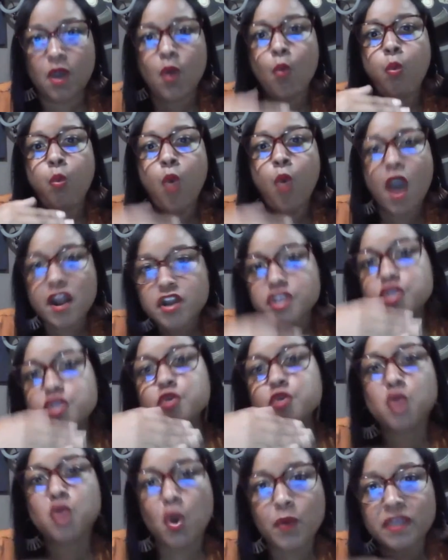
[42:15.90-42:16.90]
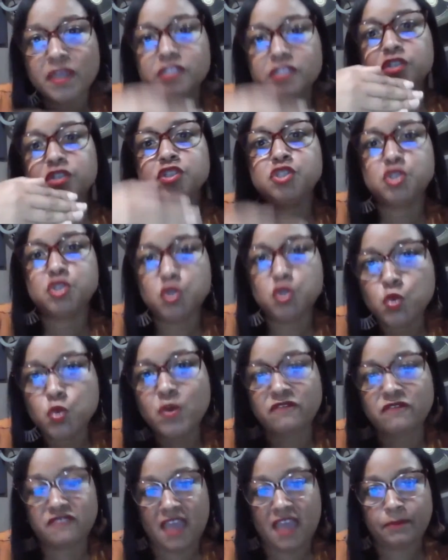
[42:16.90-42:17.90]
What are you going to do
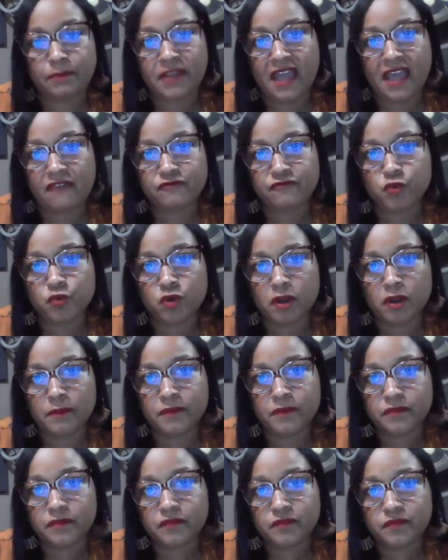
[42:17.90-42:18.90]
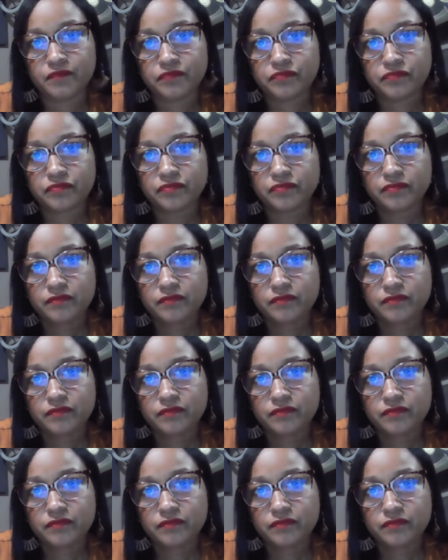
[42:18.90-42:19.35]
with that platform?